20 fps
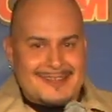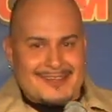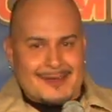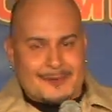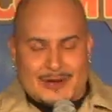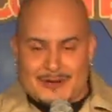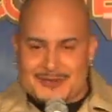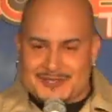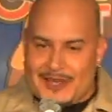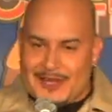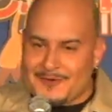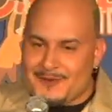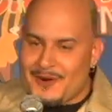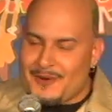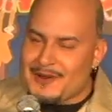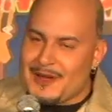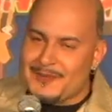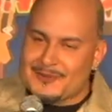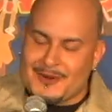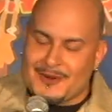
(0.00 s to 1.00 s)
But it was tough
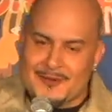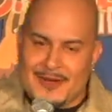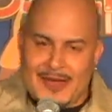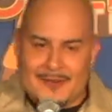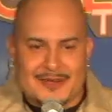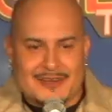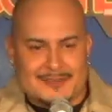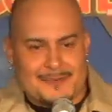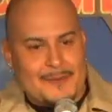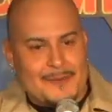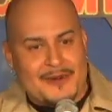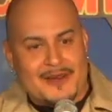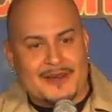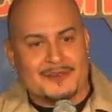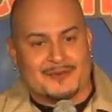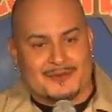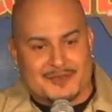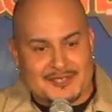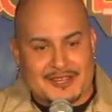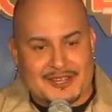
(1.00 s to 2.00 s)
growing up, though, man, because my
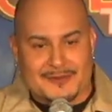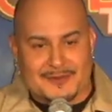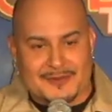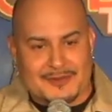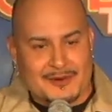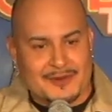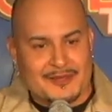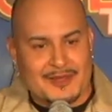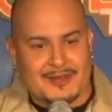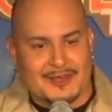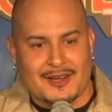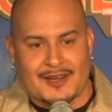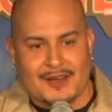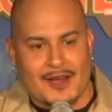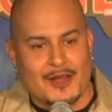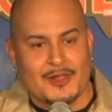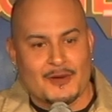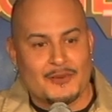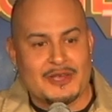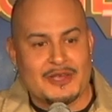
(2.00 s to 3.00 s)
parents were cheap, you know? Like on
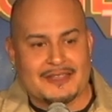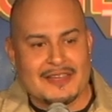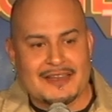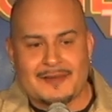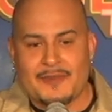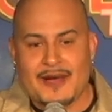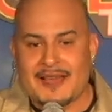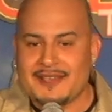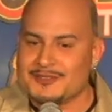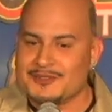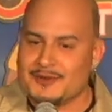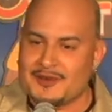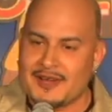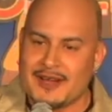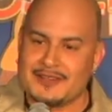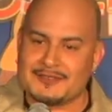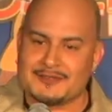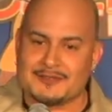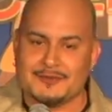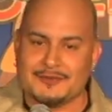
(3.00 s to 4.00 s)
Halloween, they didn't buy us no
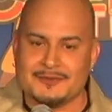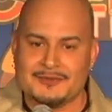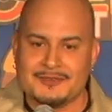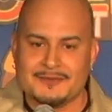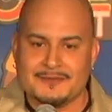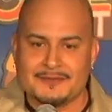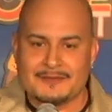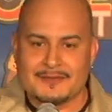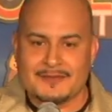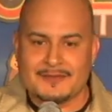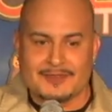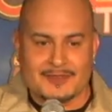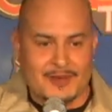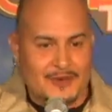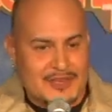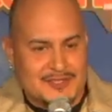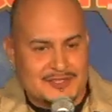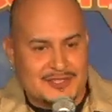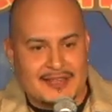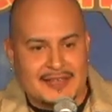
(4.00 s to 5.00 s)
costumes. No,
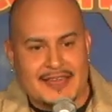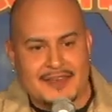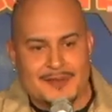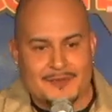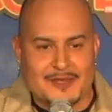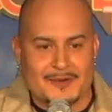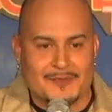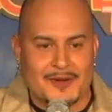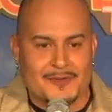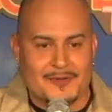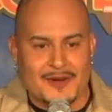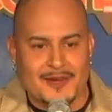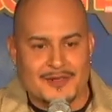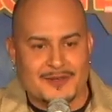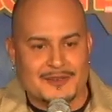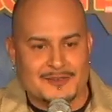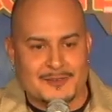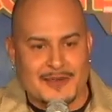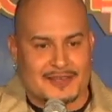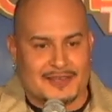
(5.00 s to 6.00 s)
they used to line up me and my
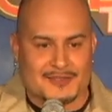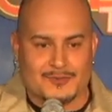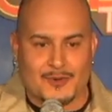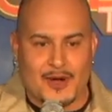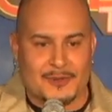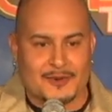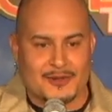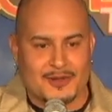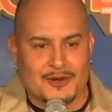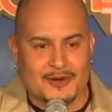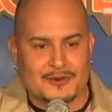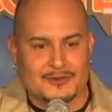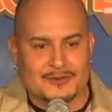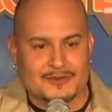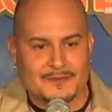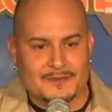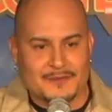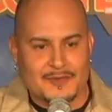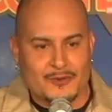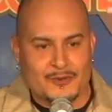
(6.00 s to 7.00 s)
brothers, make us swap
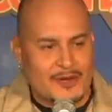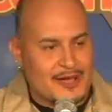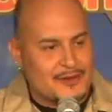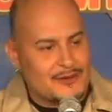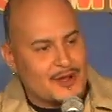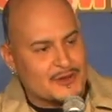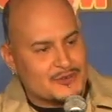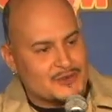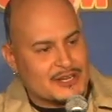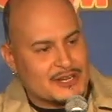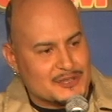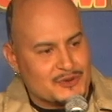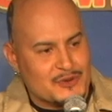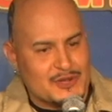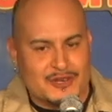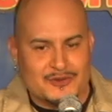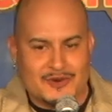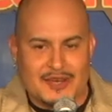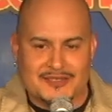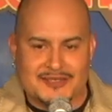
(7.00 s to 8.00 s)
clothes. We had to go
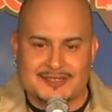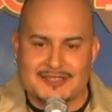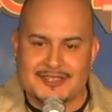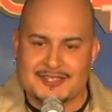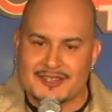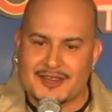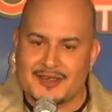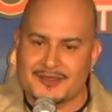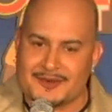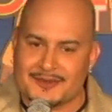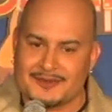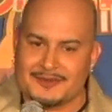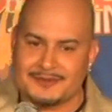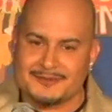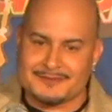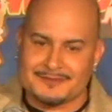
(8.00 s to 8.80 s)
trick-or-treating dressed as each other.